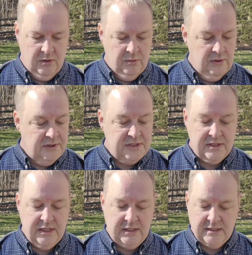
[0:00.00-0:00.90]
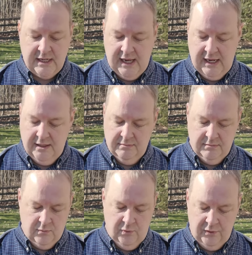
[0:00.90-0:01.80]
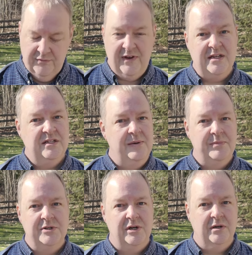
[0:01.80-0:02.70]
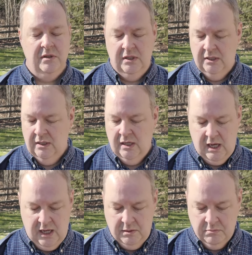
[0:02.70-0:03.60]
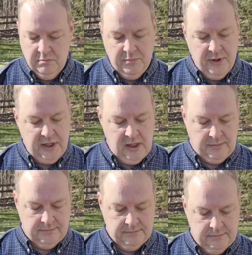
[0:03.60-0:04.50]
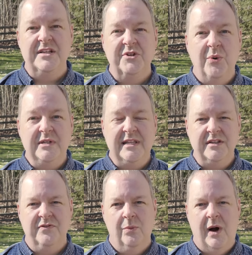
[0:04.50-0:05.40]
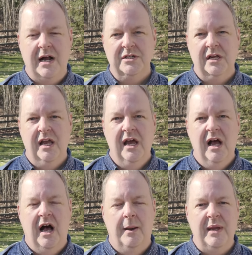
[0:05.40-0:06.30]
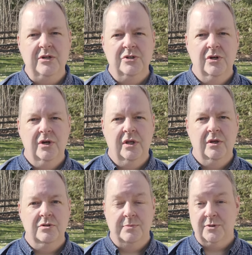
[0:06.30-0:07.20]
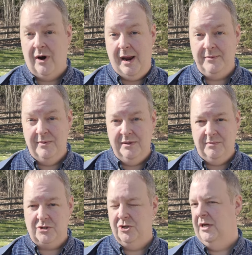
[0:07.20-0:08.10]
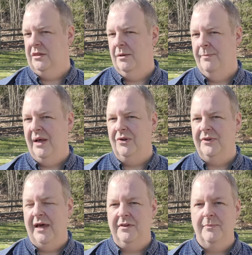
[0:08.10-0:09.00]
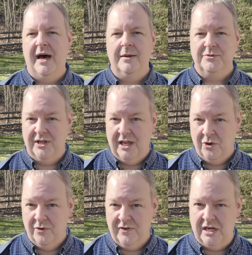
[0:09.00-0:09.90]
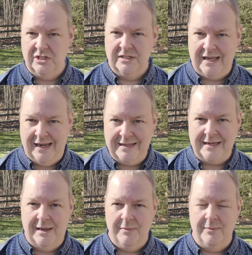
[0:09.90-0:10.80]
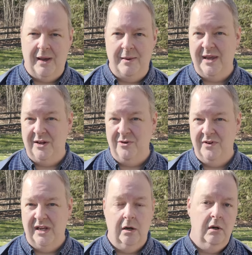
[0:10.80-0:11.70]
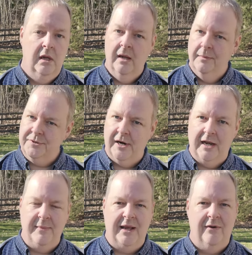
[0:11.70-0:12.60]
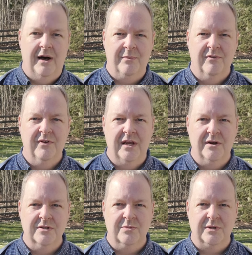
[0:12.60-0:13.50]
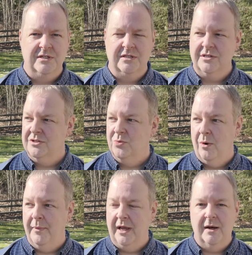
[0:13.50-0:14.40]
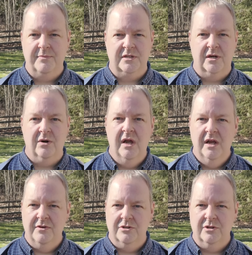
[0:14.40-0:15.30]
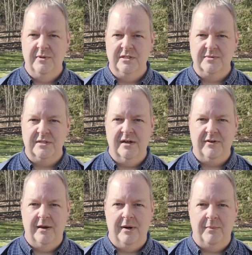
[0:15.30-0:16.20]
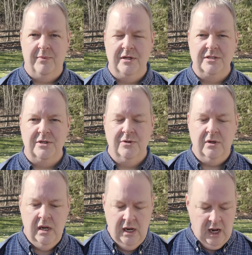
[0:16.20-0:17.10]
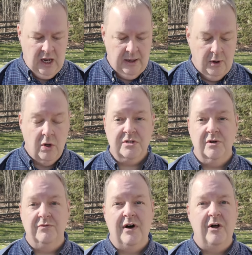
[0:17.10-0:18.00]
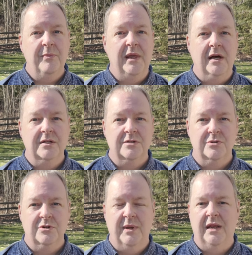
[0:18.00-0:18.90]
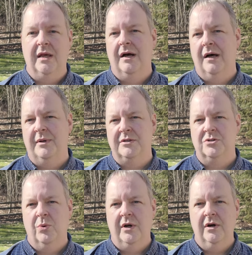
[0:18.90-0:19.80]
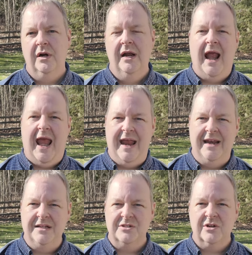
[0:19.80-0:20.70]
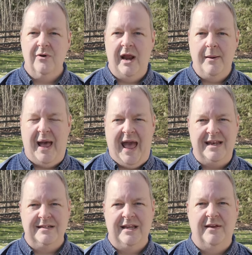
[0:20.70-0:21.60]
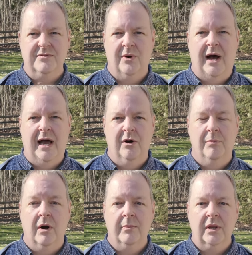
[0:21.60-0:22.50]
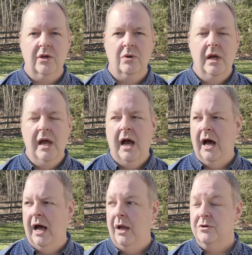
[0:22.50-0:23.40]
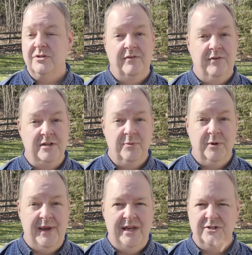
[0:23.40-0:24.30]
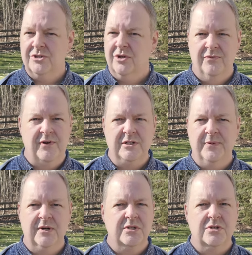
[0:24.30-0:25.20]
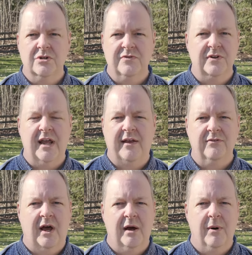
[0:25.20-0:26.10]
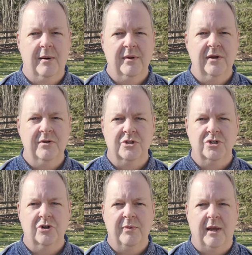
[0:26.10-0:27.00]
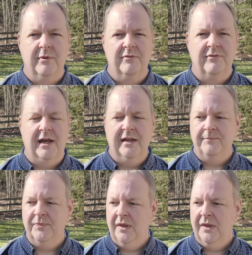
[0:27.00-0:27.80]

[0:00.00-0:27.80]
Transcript: Really sleek design, really fast temperature, um, pretty good. As always, thanks for watching. Uh, make sure you subscribe to me. Make sure you hit the bell down at the bottom so you get notifications anytime you, I make a new video. I'm trying to make a lot more videos once it starts warming up, so there should be some stuff coming up pretty soon. Um, also, follow me on social media. I'm on Twitter and Instagram at Dave's Ohio Barbecue. I uh, also have a Facebook page. Just go to Facebook and search for Dave's Ohio Barbecue, and you should be able to find it.